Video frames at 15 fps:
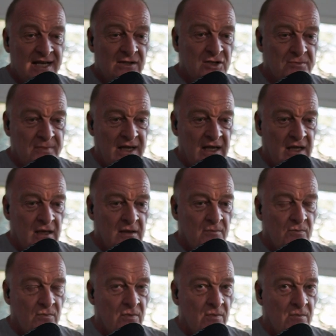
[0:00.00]
tells me
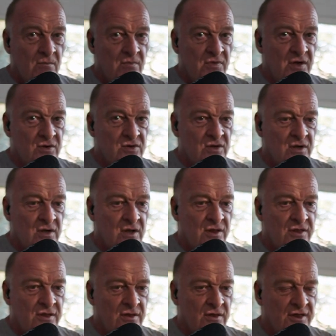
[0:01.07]
that
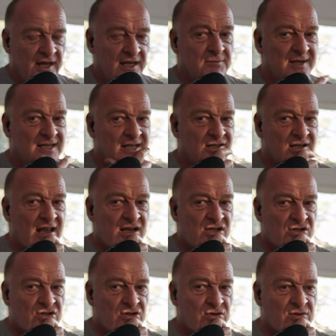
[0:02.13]
ThinkSpace
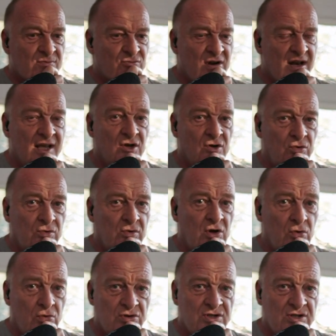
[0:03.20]
Education do some really cool
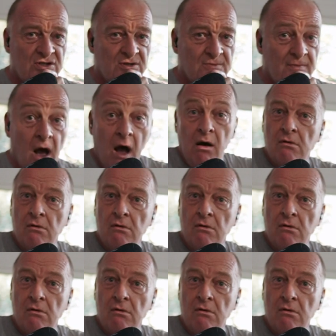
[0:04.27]
courses.